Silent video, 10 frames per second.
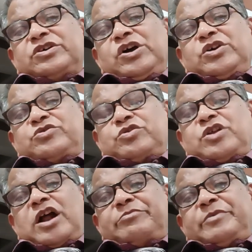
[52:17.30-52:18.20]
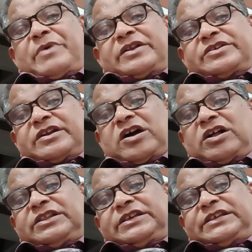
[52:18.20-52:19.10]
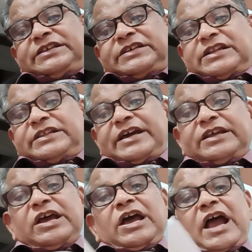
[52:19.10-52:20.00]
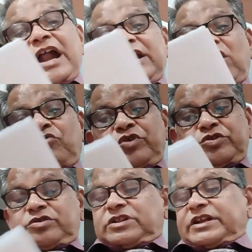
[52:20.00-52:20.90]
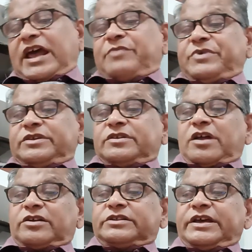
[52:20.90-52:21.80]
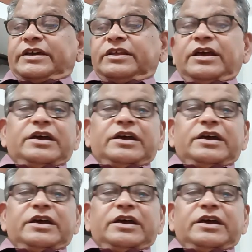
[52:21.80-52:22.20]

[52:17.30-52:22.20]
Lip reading: should not be mentioned. All these things are there. And now the time is not there.